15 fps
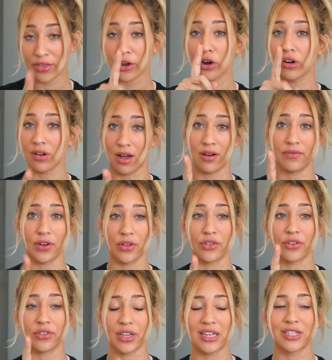There are a lot of
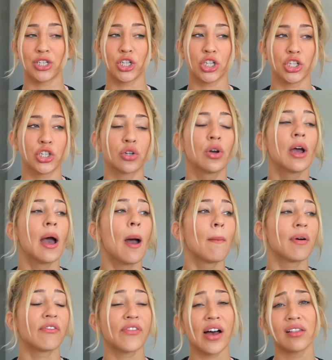other things you can do.
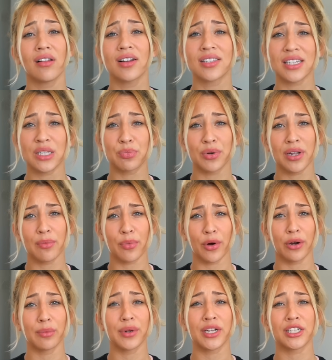But fat loss is pretty
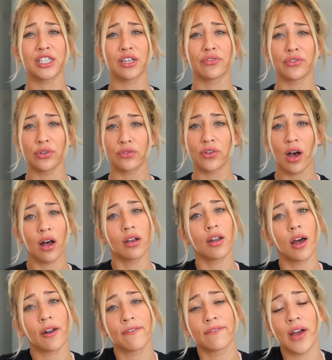important because if you've got a lot of